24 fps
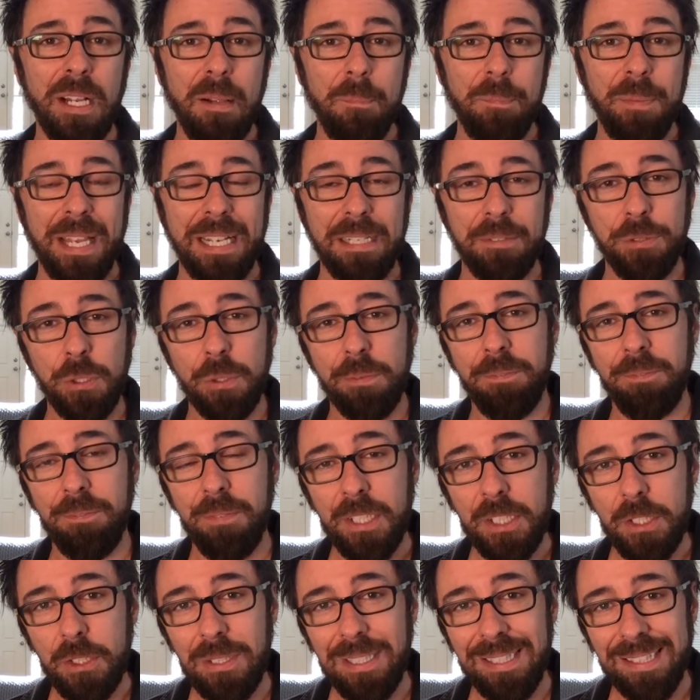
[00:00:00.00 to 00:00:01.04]
And if you're
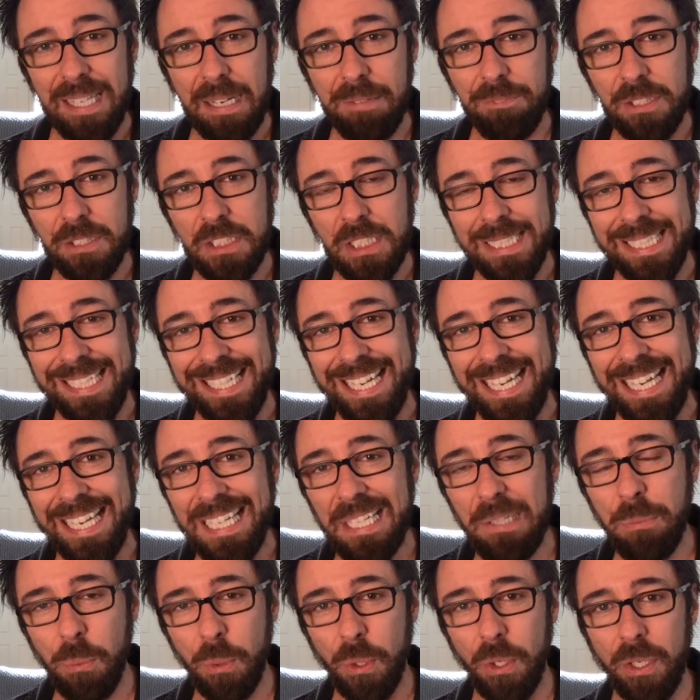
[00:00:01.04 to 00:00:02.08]
leveraging
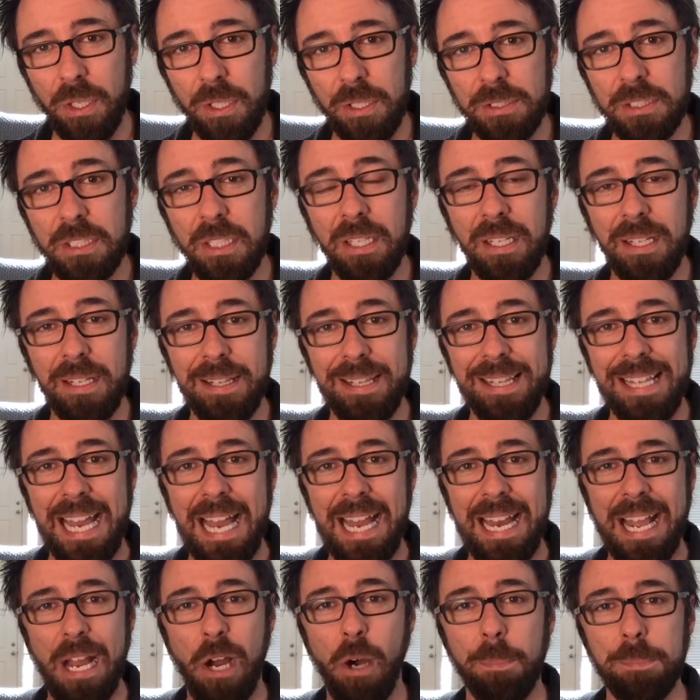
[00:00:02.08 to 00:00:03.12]
keywords, that
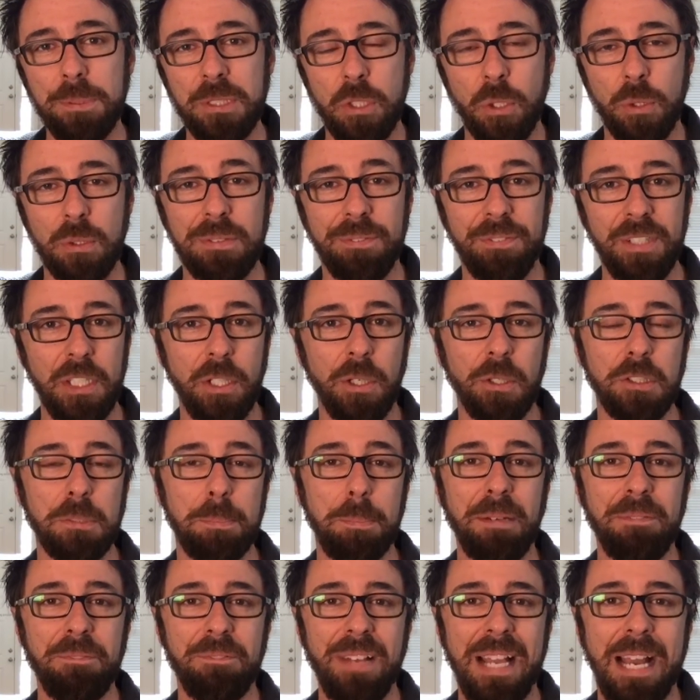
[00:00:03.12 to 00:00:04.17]
helps those videos be
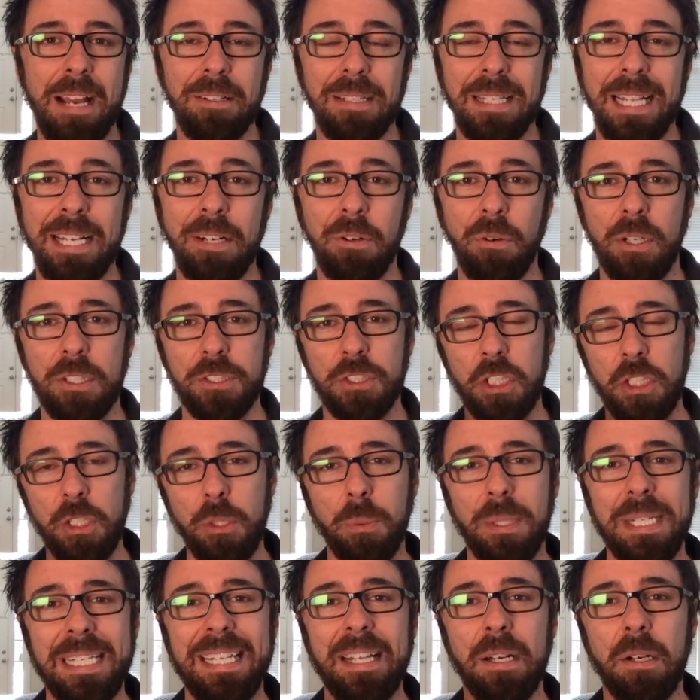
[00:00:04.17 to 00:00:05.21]
found later on. So you
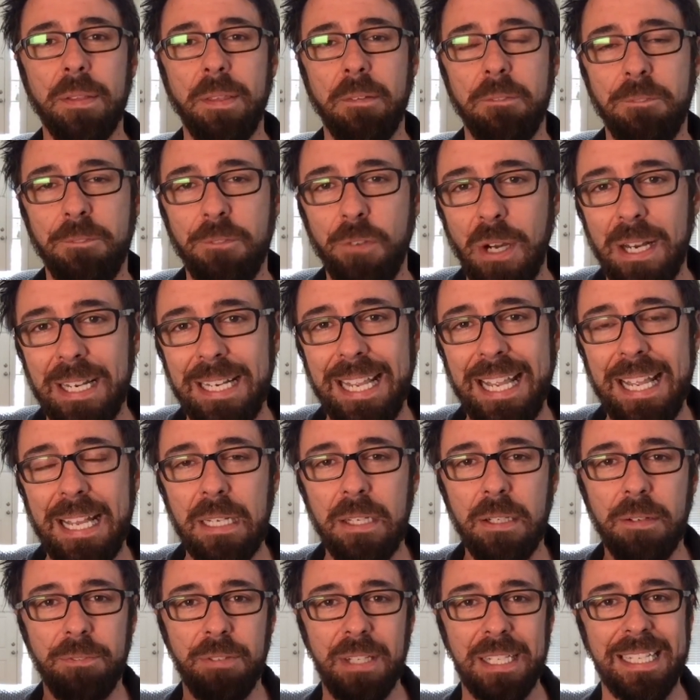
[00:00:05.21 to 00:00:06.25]
want to get on the front end
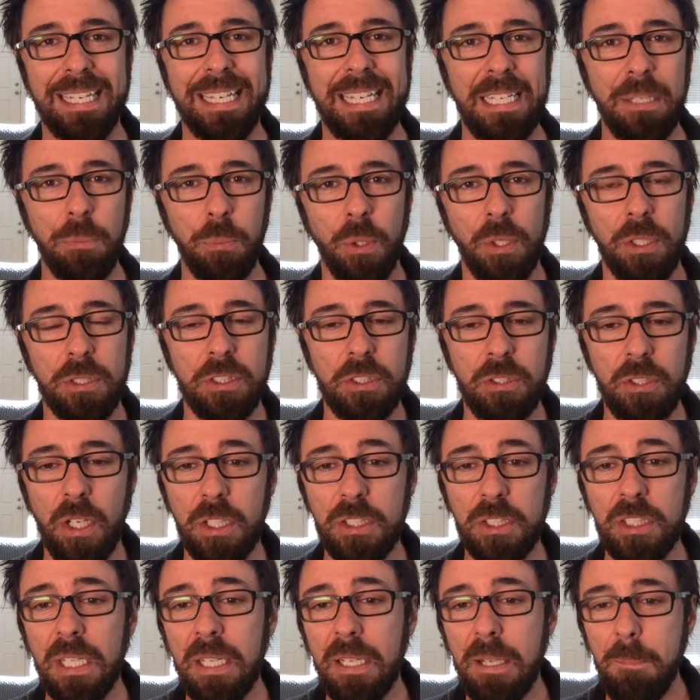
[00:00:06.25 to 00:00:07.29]
of the keyword search.